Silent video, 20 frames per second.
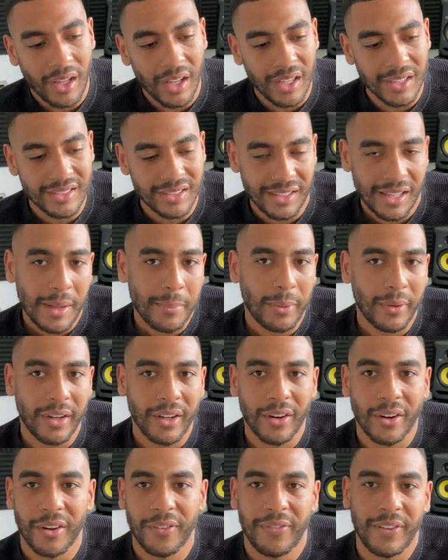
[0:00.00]
a
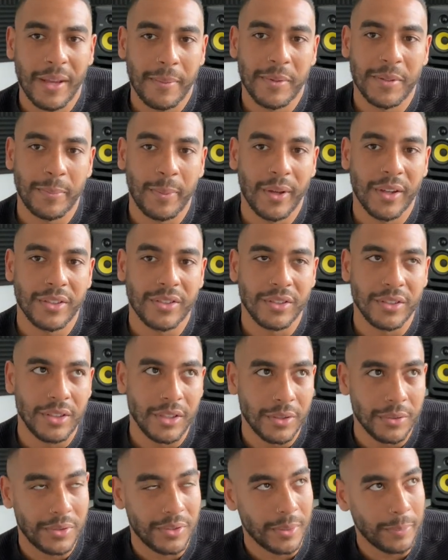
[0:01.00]
celebrity or a famous person
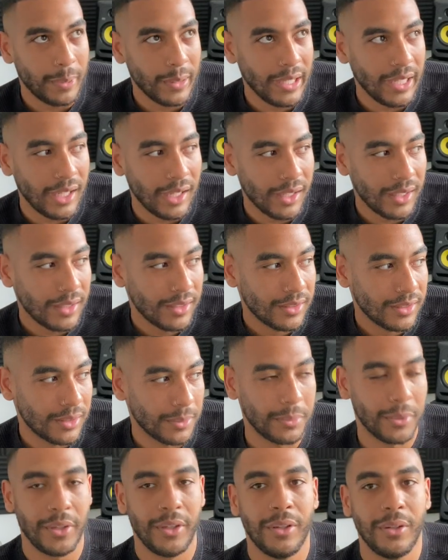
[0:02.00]
used to be
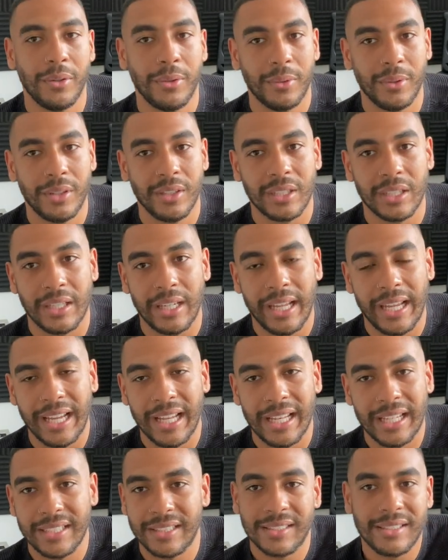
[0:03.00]
someone who was an
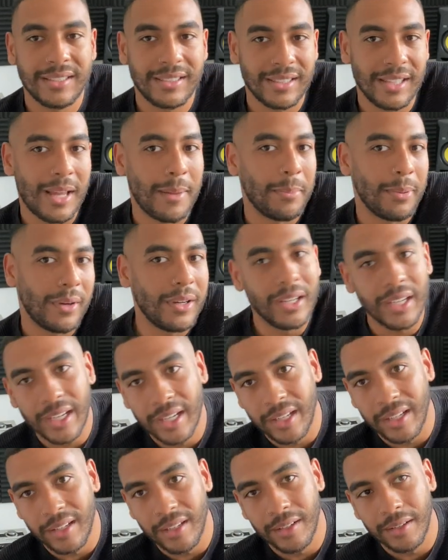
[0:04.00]
A-list
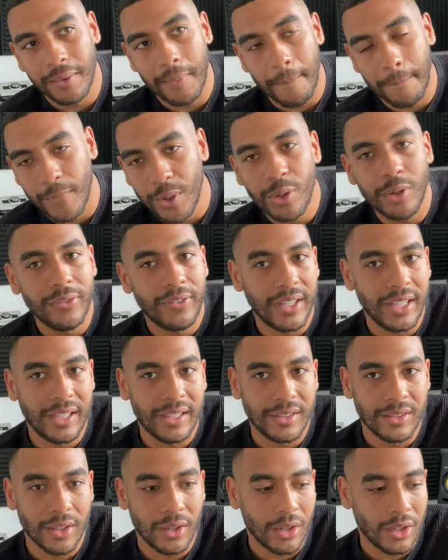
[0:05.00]
celebrity in
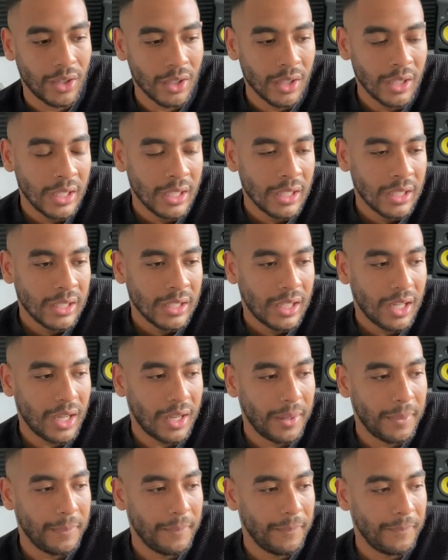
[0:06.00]
movies, or
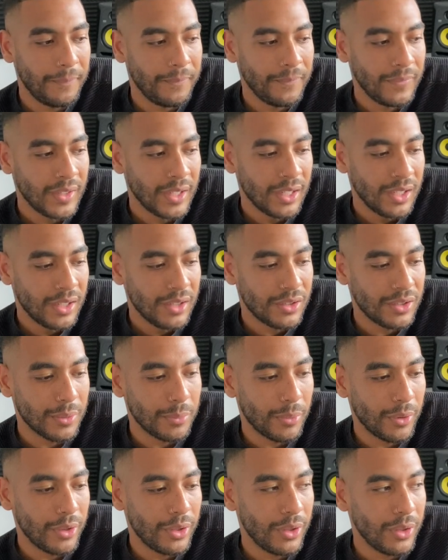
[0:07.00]
um,
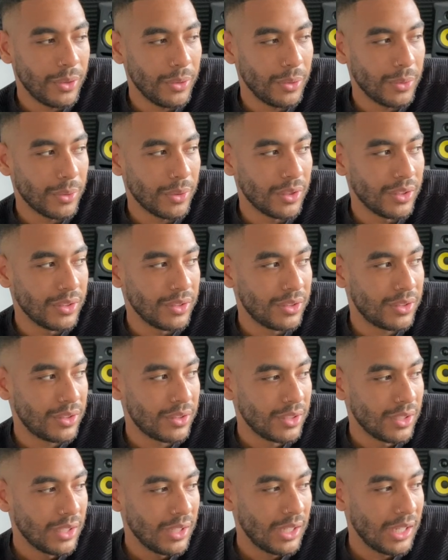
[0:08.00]
someone who
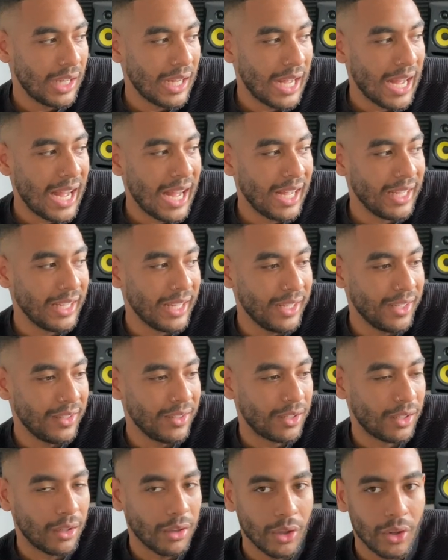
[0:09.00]
was a
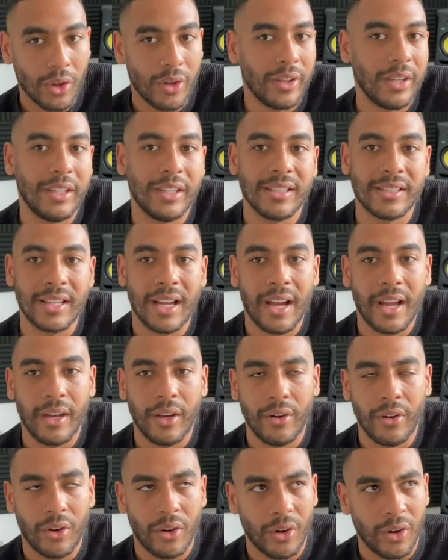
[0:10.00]
high-end clothing
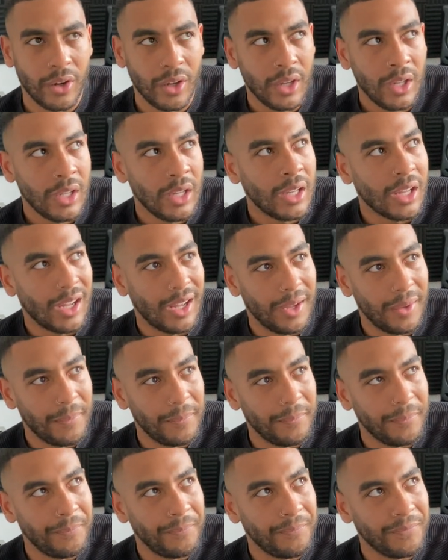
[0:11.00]
designer, or
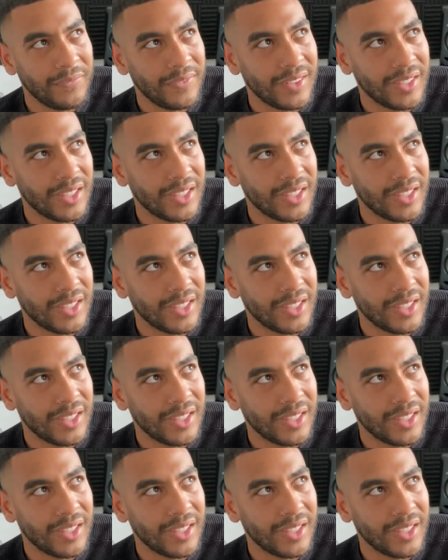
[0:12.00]
um,